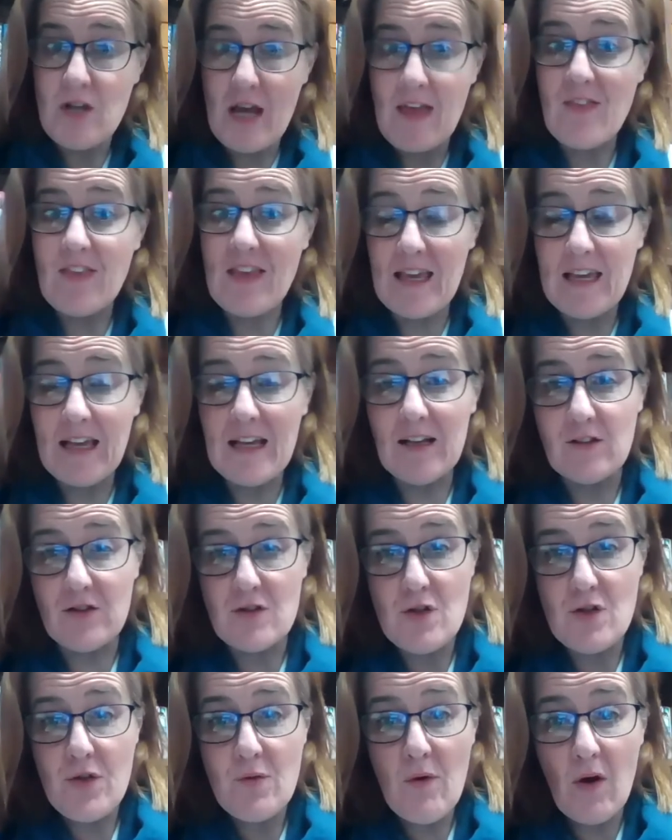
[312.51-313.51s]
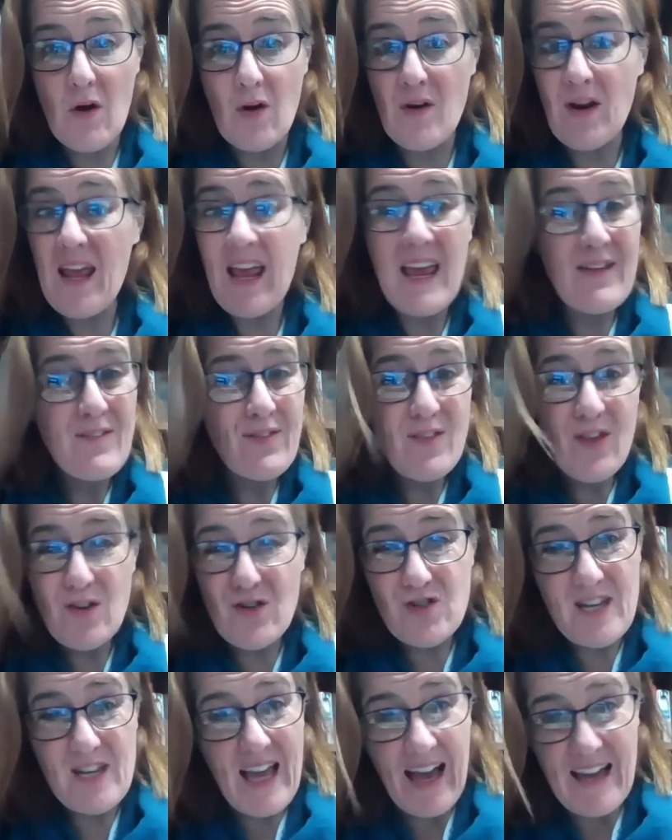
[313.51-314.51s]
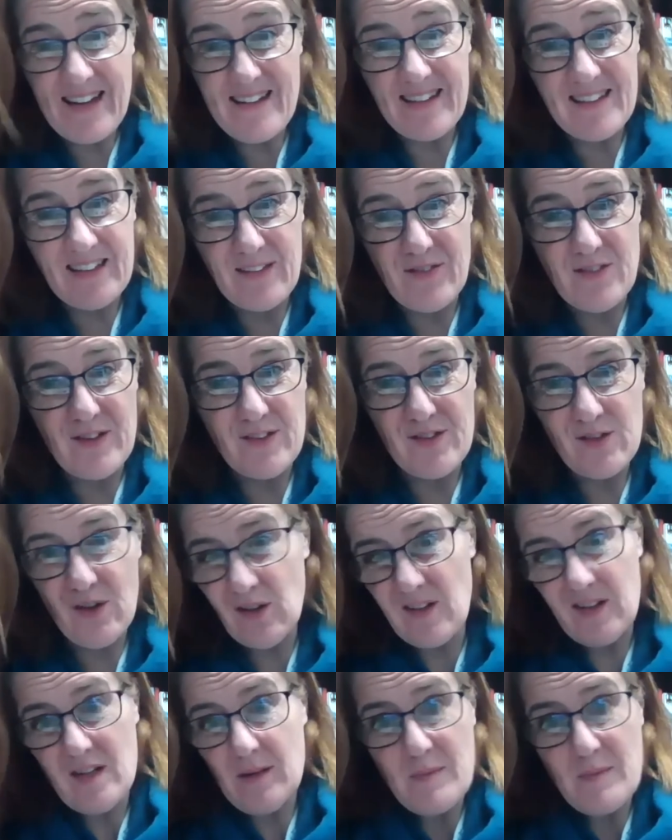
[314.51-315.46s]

and the English throne, even though she hadn't lived in Scotland.